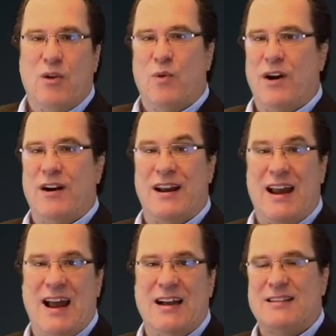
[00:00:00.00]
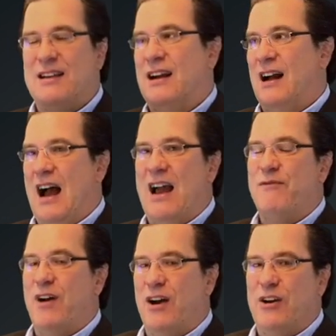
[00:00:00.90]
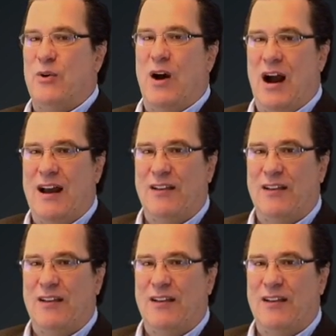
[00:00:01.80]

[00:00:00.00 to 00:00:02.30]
where it has high value, high